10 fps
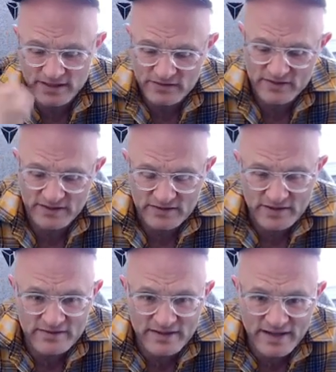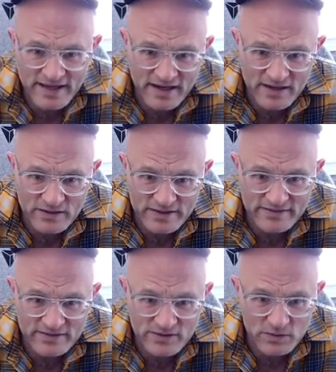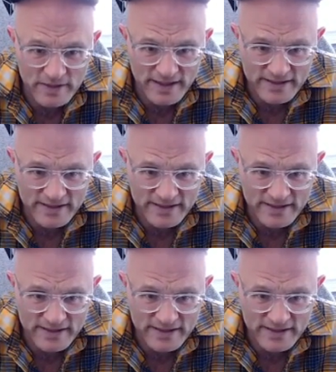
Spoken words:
h6 because the knight kind of needs to go back